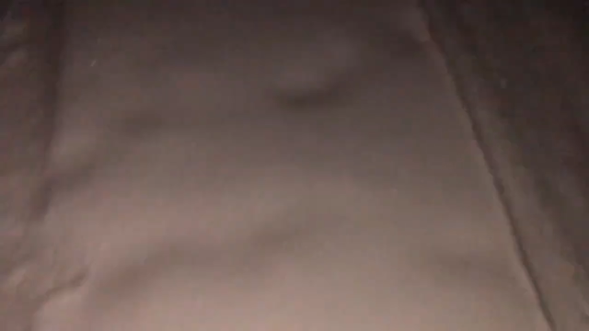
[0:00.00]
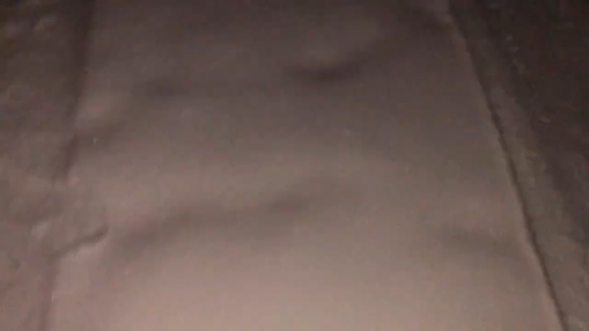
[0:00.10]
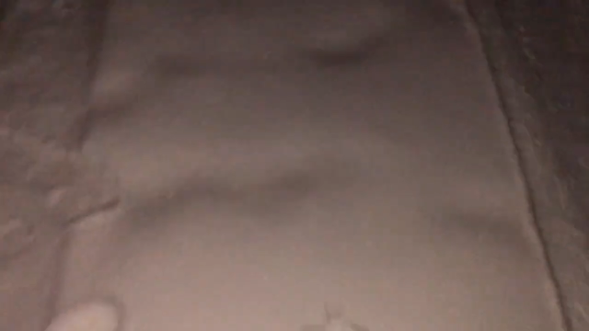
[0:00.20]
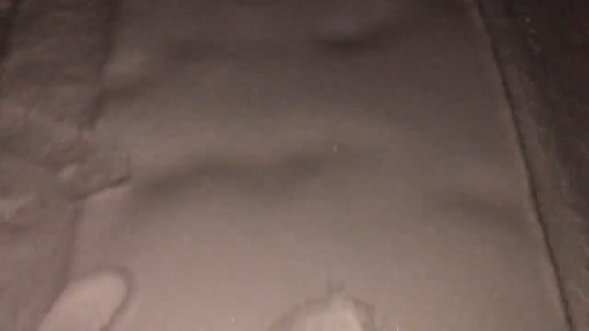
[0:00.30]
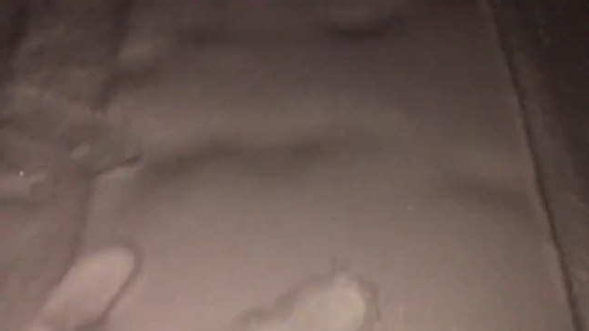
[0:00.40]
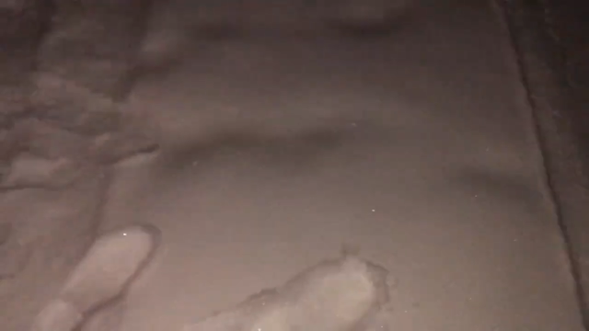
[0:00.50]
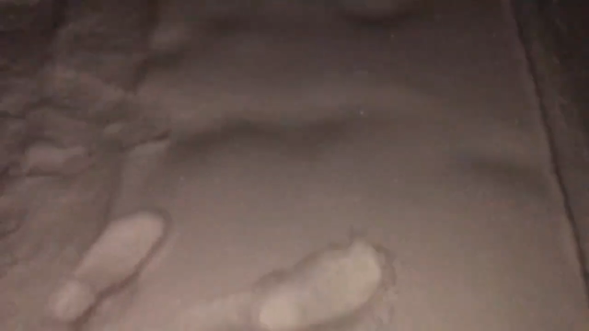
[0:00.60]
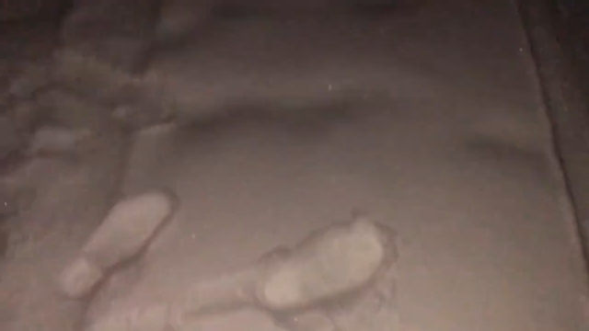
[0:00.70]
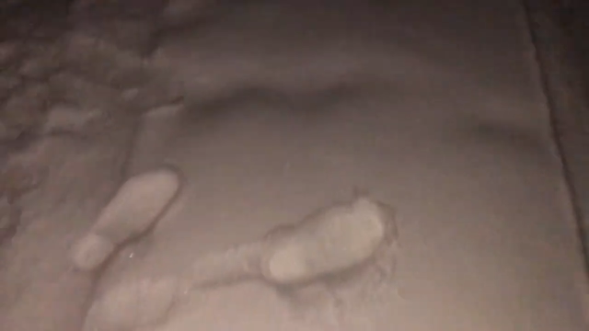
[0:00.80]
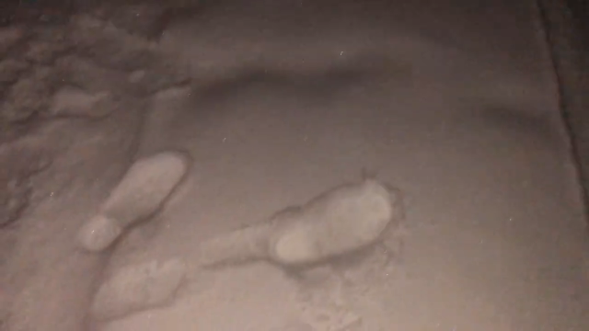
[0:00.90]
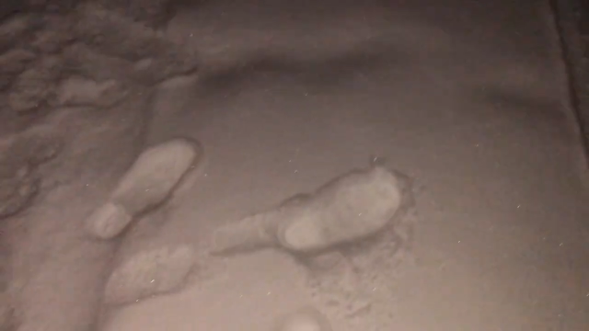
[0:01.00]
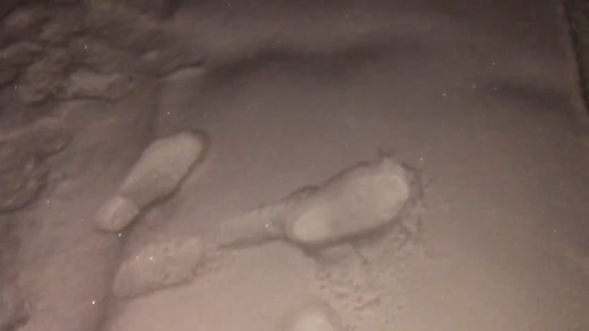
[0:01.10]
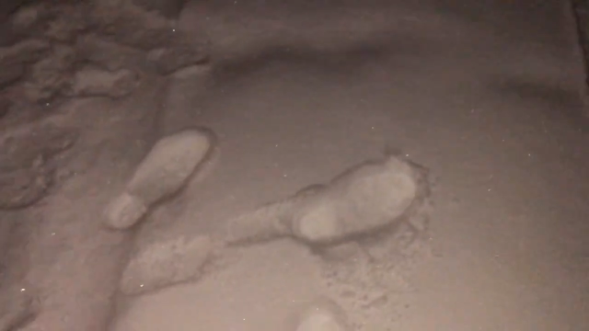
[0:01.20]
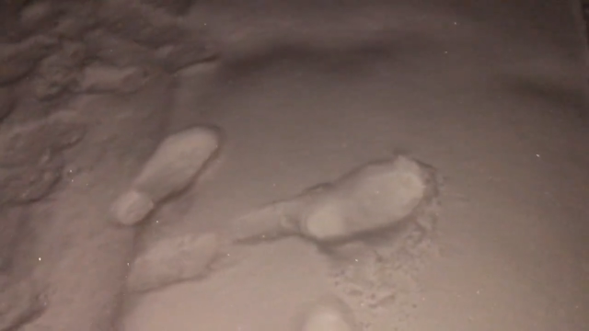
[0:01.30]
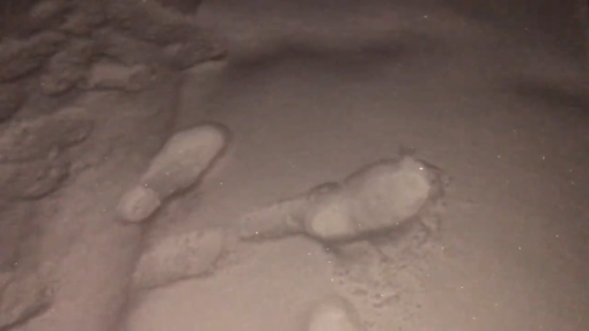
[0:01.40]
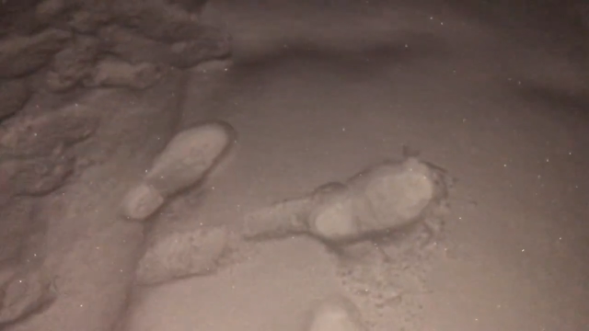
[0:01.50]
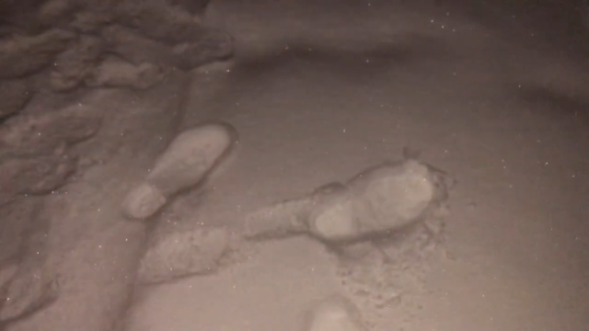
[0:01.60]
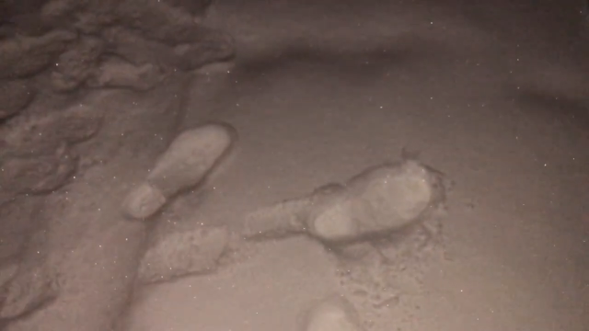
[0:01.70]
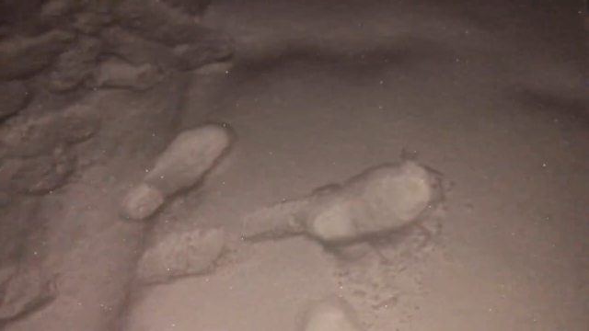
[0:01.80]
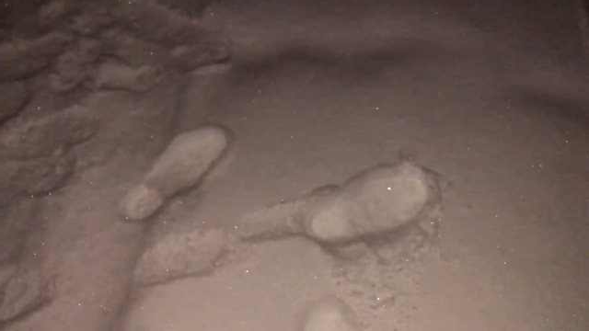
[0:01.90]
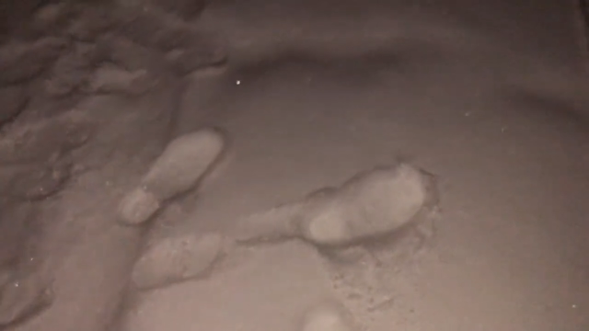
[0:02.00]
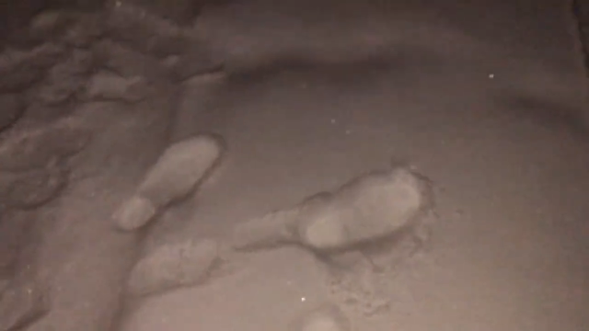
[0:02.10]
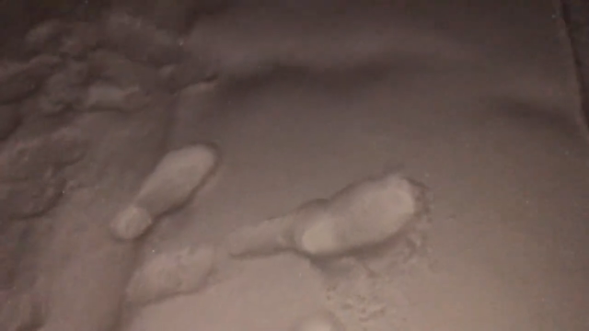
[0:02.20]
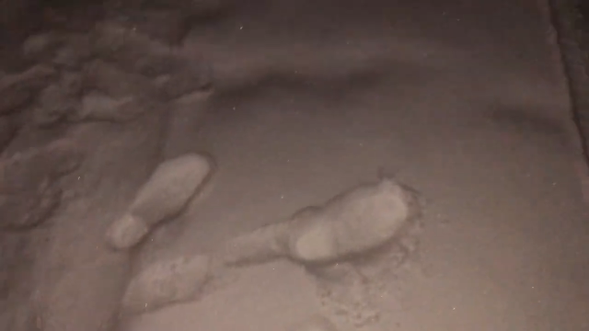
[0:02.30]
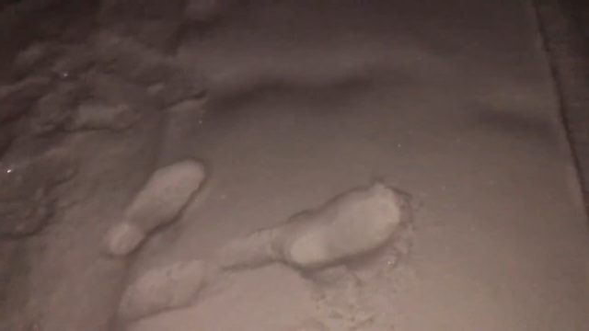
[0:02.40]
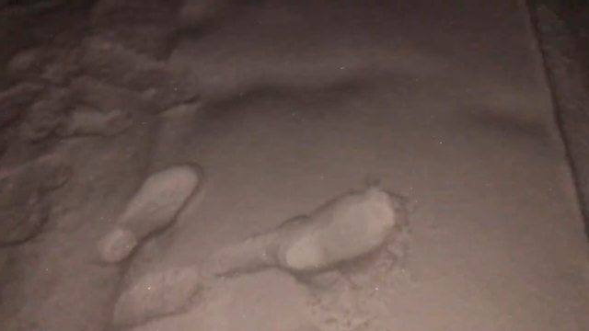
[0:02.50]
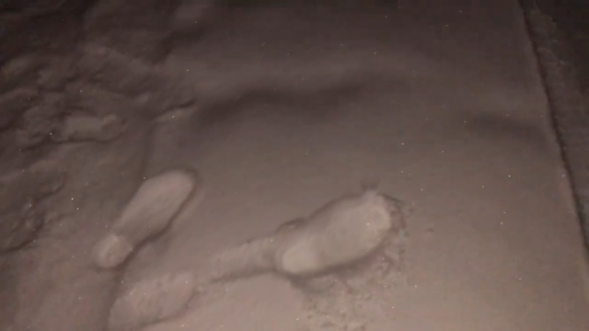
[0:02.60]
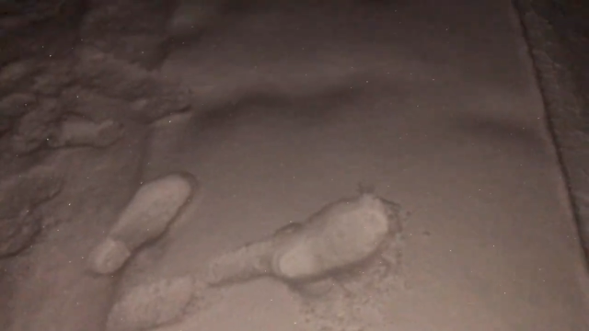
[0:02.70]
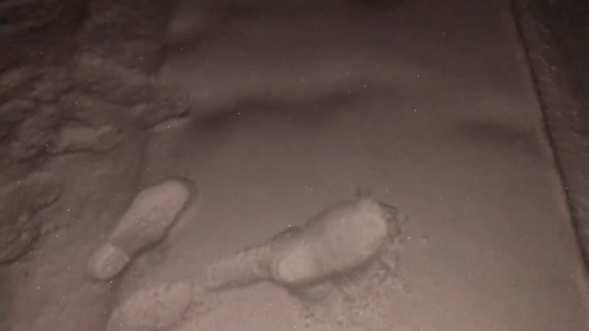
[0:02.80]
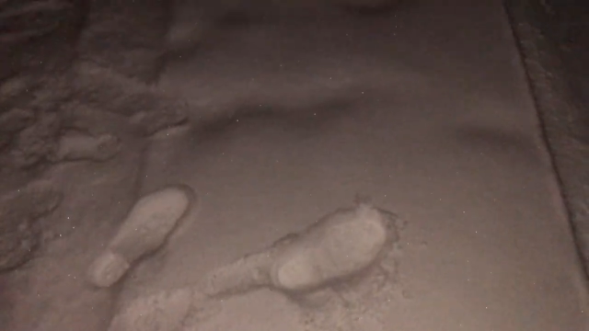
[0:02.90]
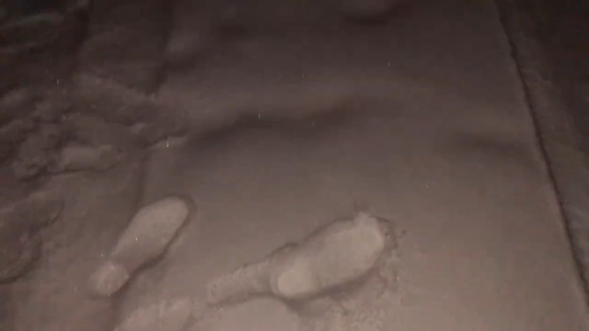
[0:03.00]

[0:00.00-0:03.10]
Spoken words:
(no speaker visible)